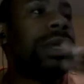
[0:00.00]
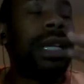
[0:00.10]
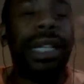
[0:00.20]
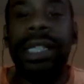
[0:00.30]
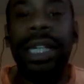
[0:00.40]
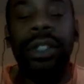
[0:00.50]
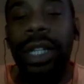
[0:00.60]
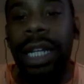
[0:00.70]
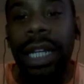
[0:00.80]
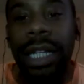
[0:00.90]

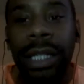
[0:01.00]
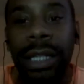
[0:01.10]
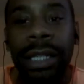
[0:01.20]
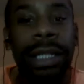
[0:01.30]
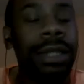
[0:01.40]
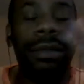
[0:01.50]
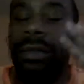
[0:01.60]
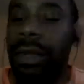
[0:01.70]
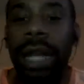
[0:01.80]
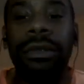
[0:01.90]
eccentric it is,
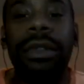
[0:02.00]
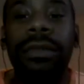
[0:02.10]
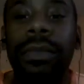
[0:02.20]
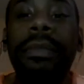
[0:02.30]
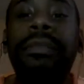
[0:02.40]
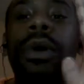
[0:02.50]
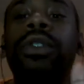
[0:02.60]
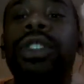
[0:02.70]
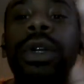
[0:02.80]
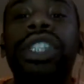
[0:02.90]
whatever.
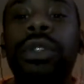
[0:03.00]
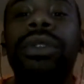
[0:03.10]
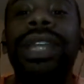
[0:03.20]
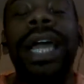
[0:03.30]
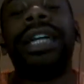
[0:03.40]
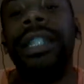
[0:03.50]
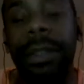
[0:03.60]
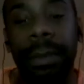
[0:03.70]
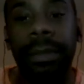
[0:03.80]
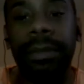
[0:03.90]
Post what you like.
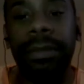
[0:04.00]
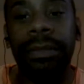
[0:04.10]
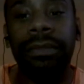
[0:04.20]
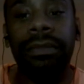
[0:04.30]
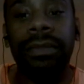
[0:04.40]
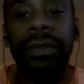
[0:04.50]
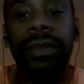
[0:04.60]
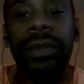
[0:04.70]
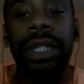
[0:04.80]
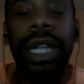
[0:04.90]

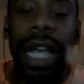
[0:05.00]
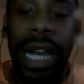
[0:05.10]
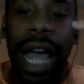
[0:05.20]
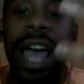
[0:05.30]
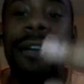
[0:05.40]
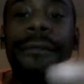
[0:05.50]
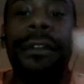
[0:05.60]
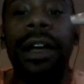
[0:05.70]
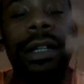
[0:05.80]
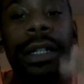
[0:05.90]
And have
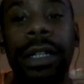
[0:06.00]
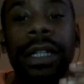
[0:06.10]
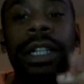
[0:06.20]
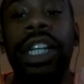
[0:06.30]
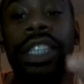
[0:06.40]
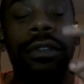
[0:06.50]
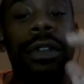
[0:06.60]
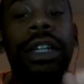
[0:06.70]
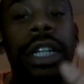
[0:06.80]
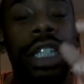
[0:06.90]
fun. Cause you
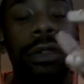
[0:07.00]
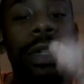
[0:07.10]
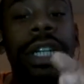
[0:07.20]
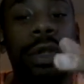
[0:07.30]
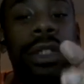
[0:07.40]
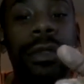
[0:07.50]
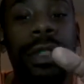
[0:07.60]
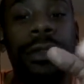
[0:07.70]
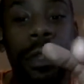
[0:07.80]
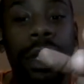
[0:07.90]
cause you're really doing
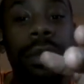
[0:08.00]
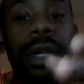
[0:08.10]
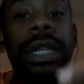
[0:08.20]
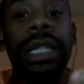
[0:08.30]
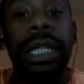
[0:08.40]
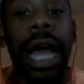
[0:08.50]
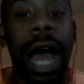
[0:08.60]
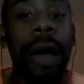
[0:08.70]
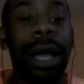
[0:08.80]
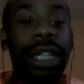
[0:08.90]
for you. See,
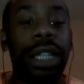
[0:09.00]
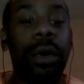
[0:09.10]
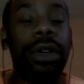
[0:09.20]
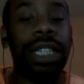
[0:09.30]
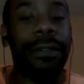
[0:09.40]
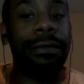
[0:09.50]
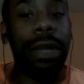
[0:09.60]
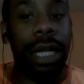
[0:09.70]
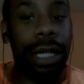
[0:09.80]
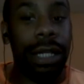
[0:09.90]
I'm actually doing this for
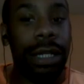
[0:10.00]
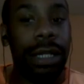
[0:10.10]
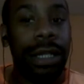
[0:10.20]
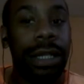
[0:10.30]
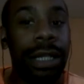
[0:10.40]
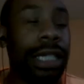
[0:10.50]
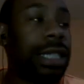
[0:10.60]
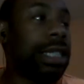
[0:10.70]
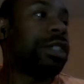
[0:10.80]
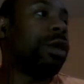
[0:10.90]
me. This is
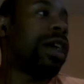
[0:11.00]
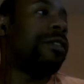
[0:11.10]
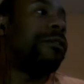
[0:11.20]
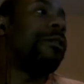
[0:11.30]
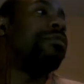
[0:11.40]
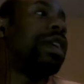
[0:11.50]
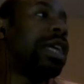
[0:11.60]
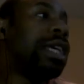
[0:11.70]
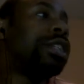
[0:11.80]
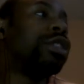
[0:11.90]
just a way for
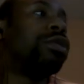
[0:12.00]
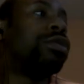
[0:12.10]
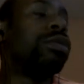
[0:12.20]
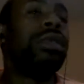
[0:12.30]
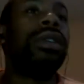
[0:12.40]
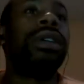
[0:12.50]
me to